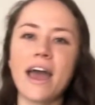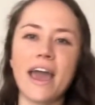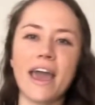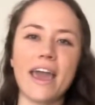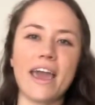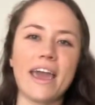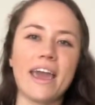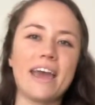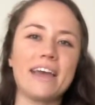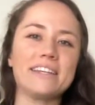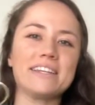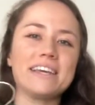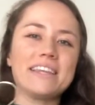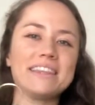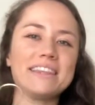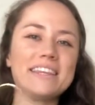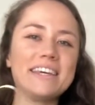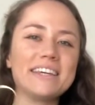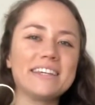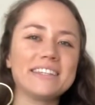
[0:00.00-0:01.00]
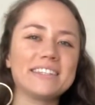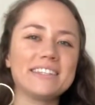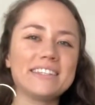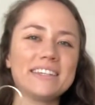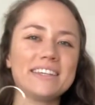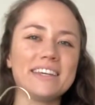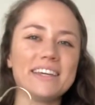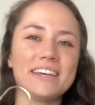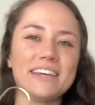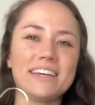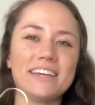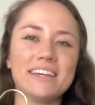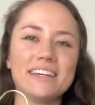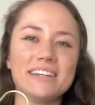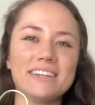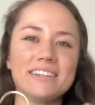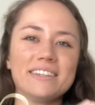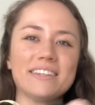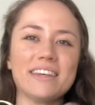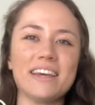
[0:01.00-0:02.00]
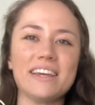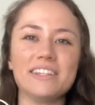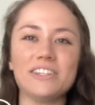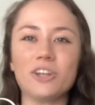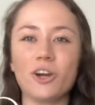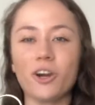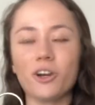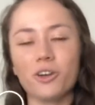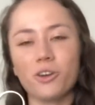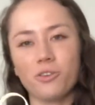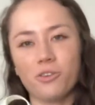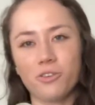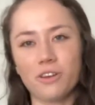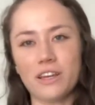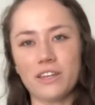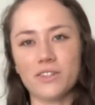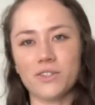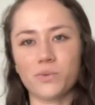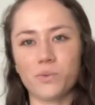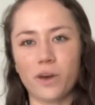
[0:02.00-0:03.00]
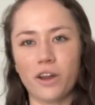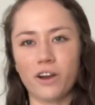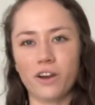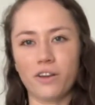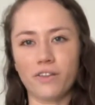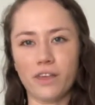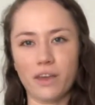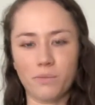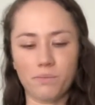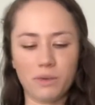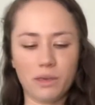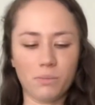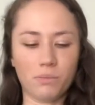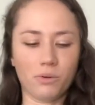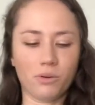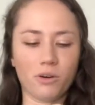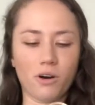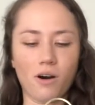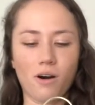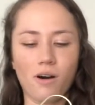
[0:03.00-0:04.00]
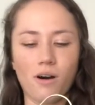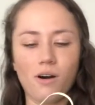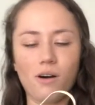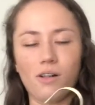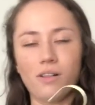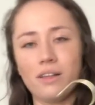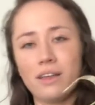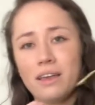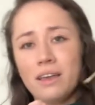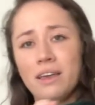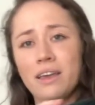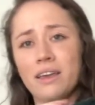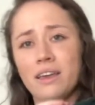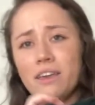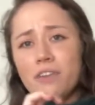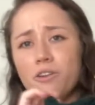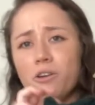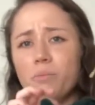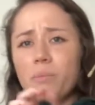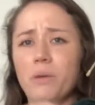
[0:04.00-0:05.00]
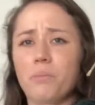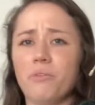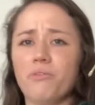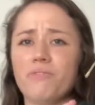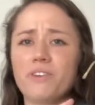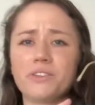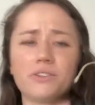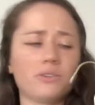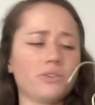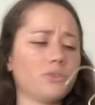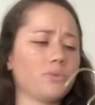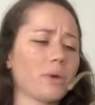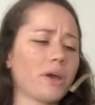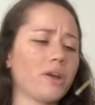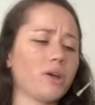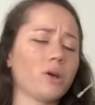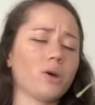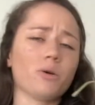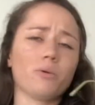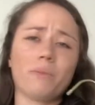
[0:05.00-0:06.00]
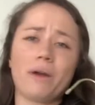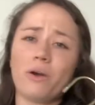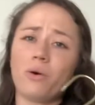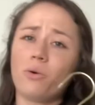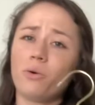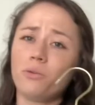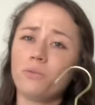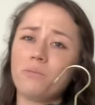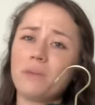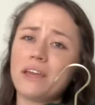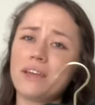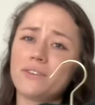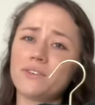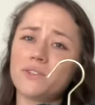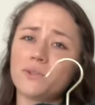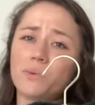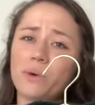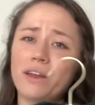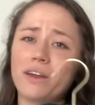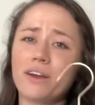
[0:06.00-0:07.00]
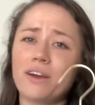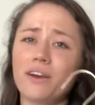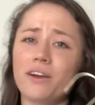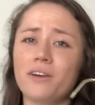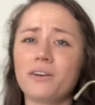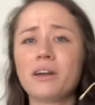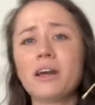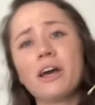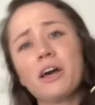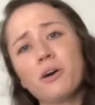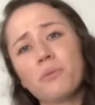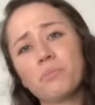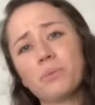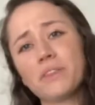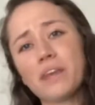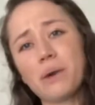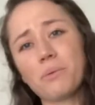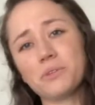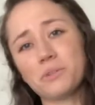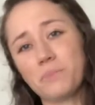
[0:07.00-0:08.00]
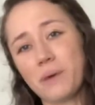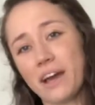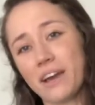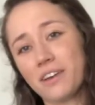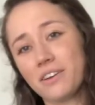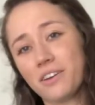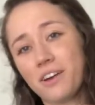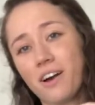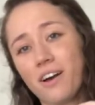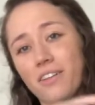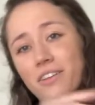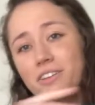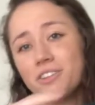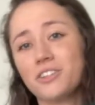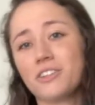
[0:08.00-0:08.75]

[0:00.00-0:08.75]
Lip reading: And this is a dark green sweater that people call either my professor sweater or my old man sweater, but that was back in college.